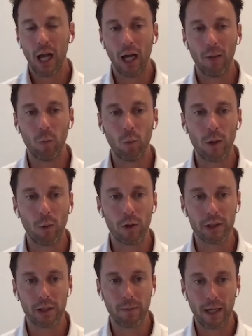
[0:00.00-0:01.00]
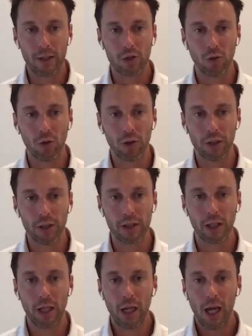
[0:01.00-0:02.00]
Um, we want to make sure that
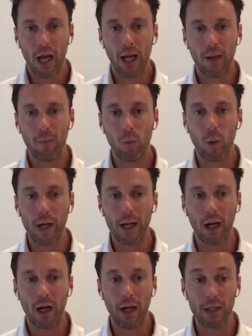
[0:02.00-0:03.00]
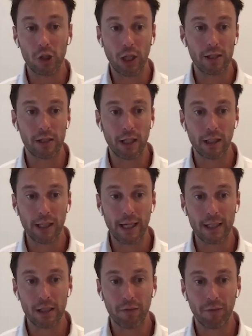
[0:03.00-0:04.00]
um, we are ingesting
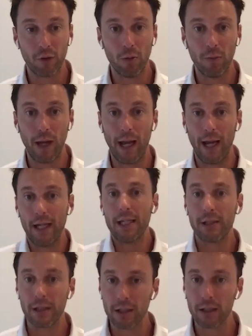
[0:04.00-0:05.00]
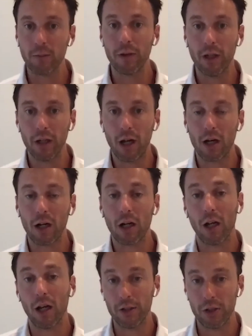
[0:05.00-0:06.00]
data from any system that our
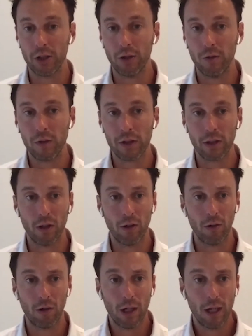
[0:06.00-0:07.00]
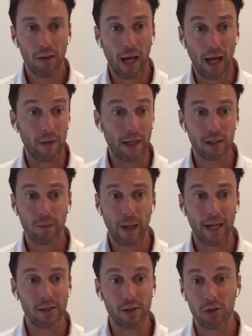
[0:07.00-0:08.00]
clients use. So that and that
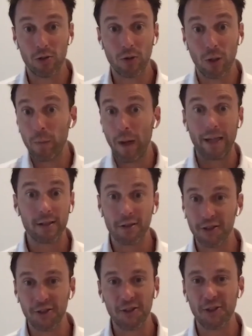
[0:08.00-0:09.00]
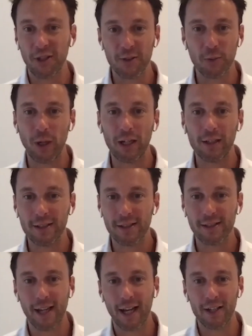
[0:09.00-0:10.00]
spans to competitors as well as
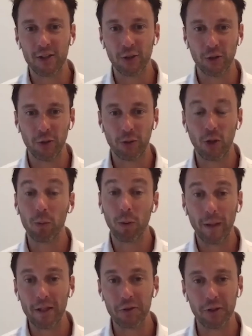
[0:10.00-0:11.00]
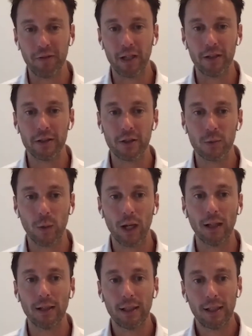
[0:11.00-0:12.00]
uh, to complementary vendors as
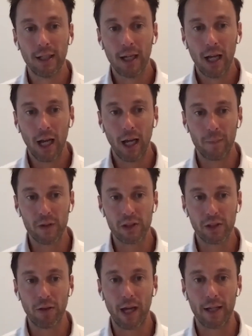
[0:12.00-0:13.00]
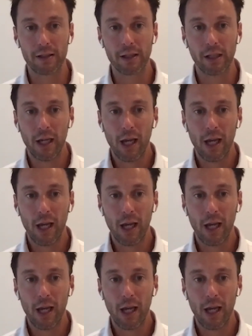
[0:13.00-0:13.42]
well. Um, so that